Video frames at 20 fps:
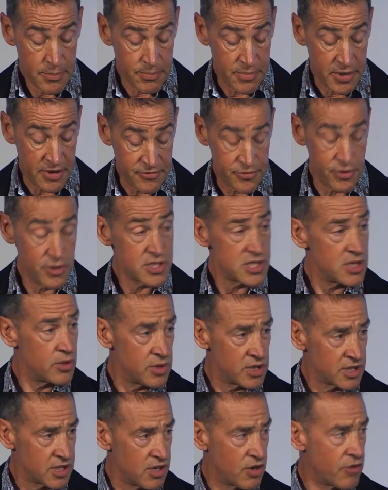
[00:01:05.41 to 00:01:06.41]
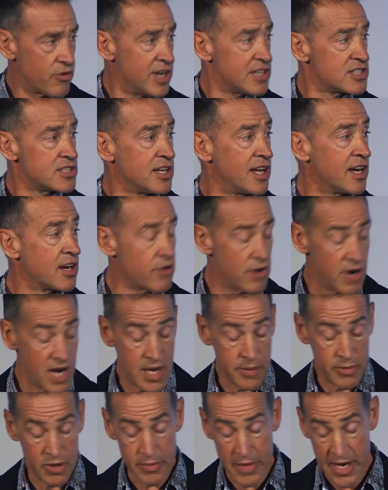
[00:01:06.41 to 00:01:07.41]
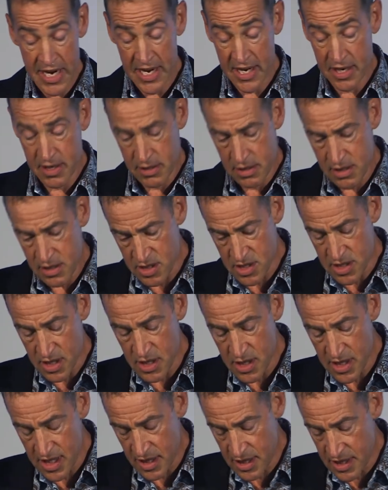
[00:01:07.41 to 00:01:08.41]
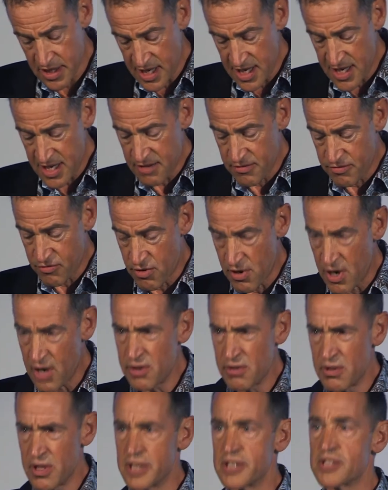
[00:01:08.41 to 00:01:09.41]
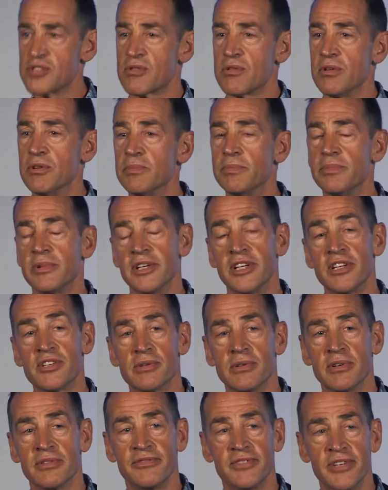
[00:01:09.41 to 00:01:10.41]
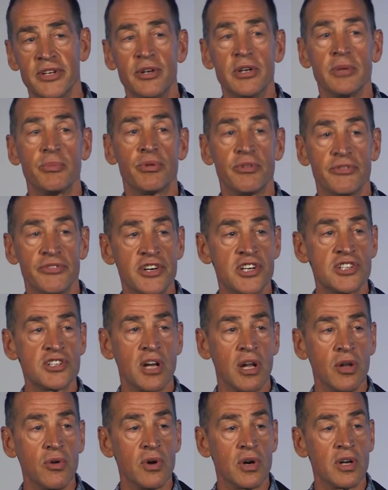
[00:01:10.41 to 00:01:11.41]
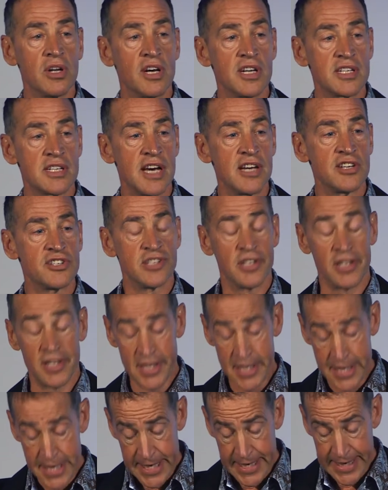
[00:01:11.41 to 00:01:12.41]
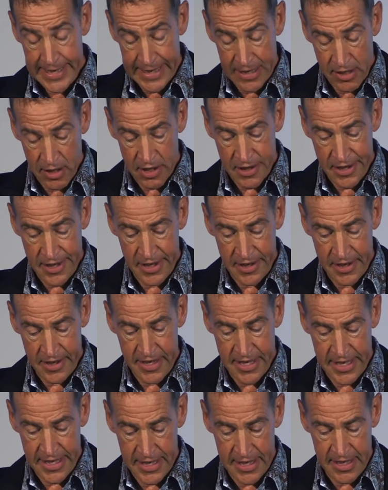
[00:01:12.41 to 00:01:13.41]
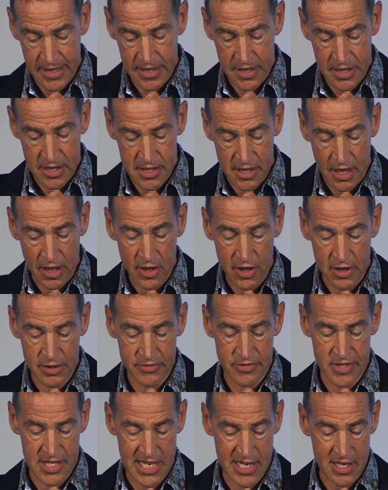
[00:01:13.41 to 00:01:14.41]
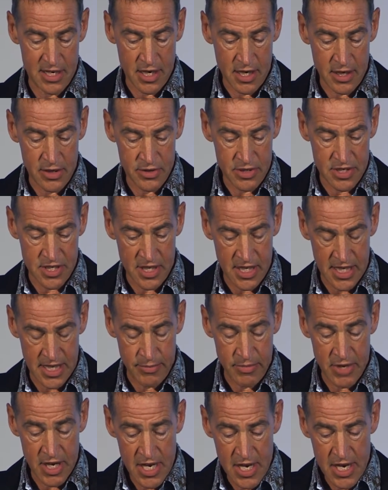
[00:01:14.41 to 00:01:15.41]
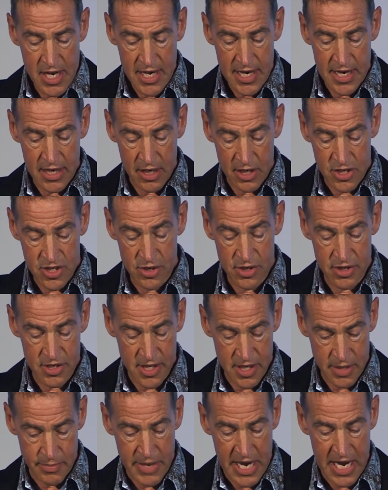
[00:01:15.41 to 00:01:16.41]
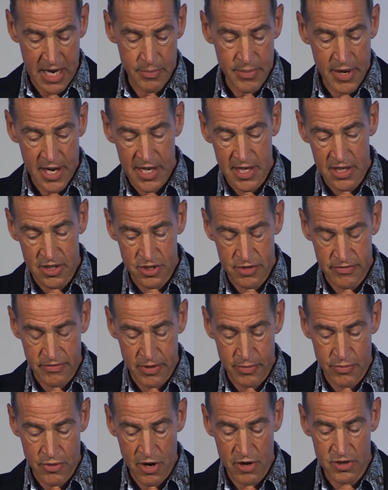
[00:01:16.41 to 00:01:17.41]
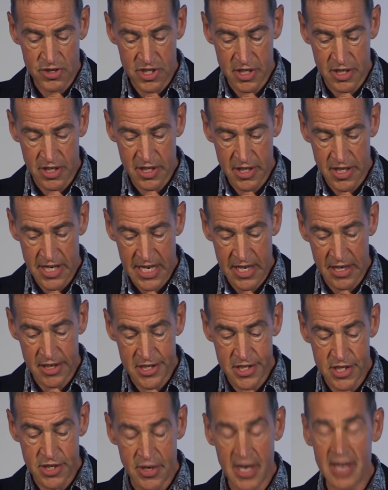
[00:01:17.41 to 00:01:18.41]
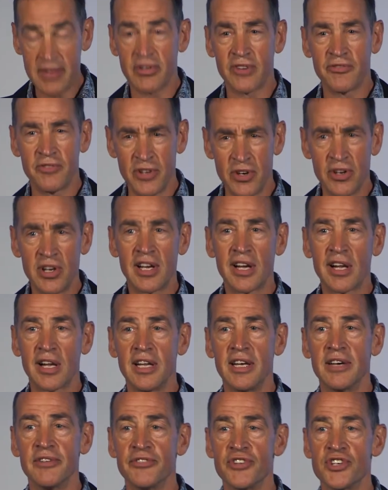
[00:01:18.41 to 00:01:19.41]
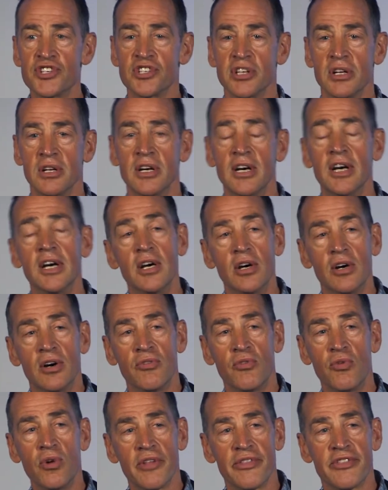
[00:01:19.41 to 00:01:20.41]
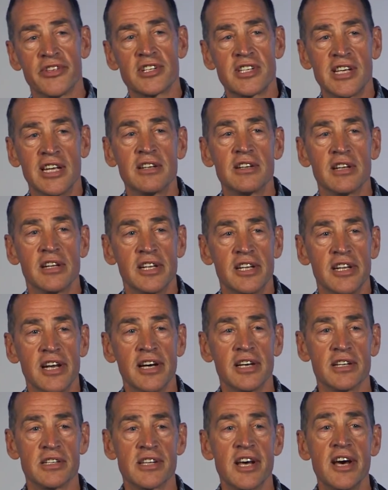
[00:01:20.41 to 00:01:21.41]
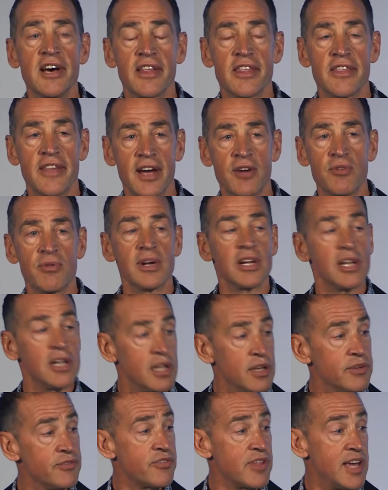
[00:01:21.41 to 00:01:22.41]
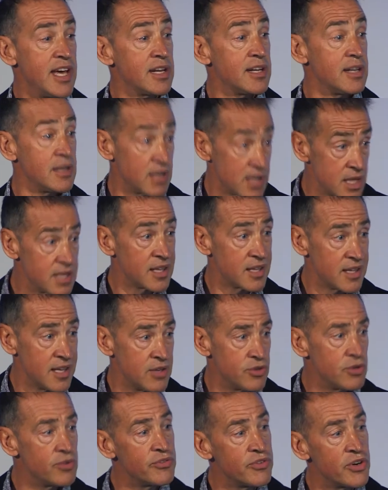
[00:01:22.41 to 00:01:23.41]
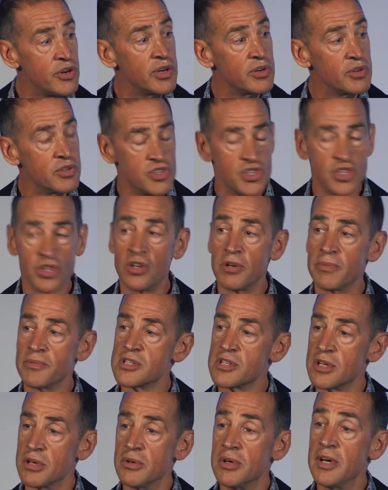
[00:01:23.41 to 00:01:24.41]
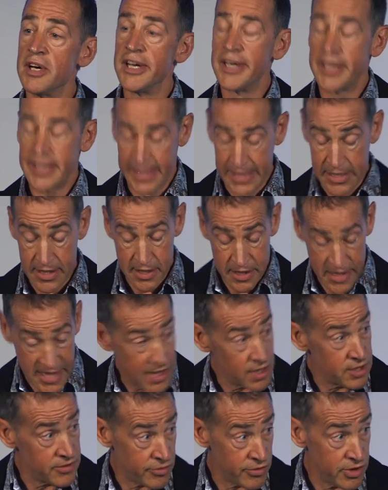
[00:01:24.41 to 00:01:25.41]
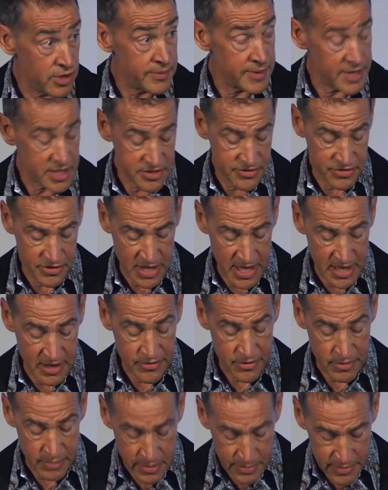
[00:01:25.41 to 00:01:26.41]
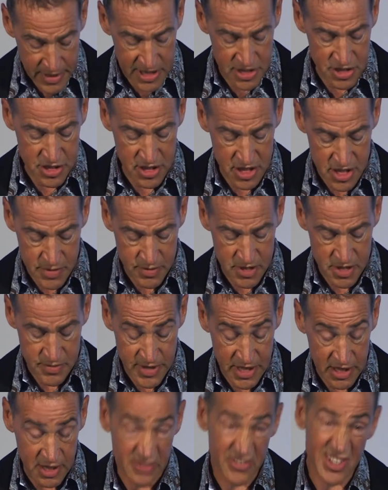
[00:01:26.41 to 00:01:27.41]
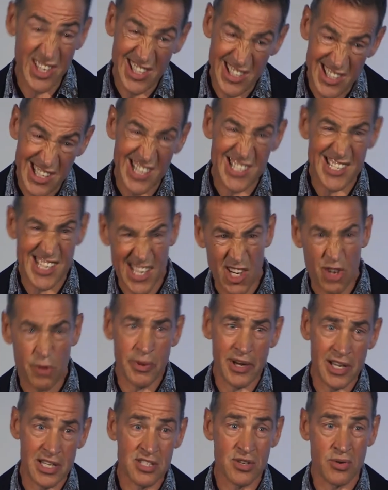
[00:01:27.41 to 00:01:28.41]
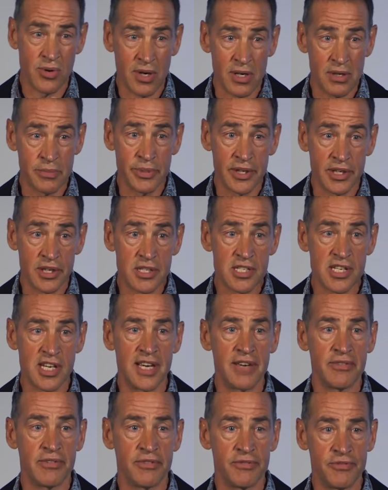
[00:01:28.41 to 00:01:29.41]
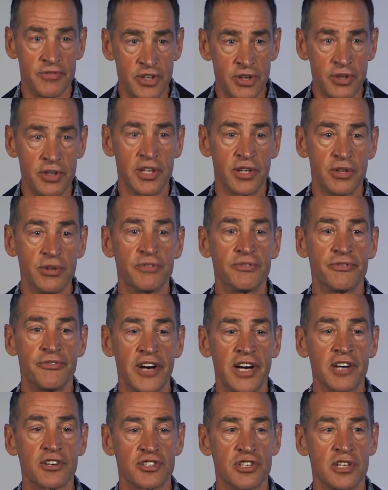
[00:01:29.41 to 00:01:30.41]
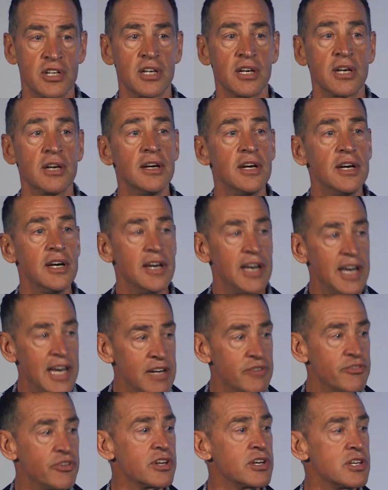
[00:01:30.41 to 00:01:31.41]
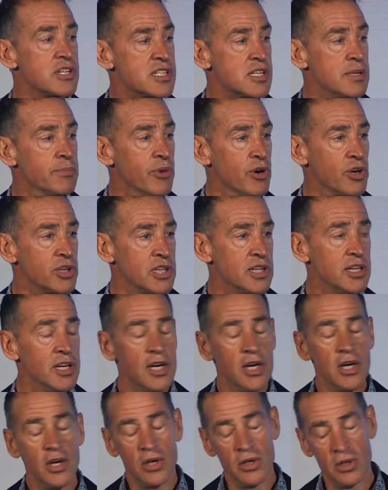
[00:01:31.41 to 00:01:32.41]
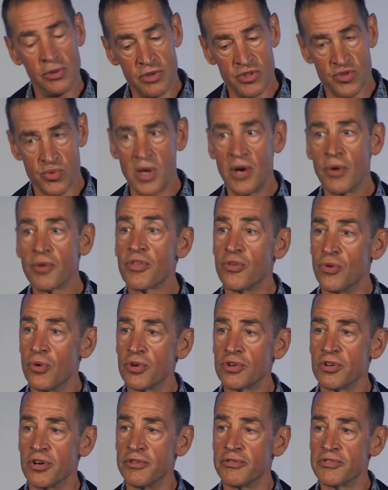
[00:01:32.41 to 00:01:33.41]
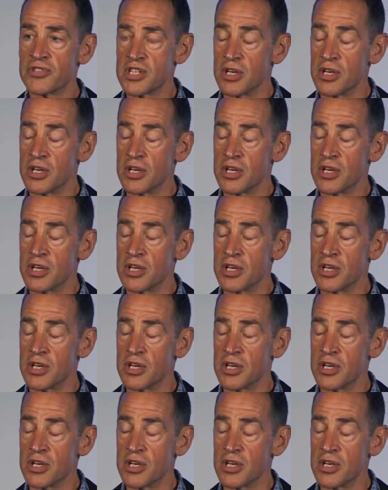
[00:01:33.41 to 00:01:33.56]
But first I want to congratulate Graham and Mark, because I think they have grown this group into a very professional organisation, and I think there's a lot of debt owed to them. And I turn to the back page of the brochure, and to have a very clear vision of what this entity does, they really live that, and I think they do a very good job. So thank you very much for that from a patient's perspective. And it does help us quite a bit to have a very good functioning advocacy body who is well thought of.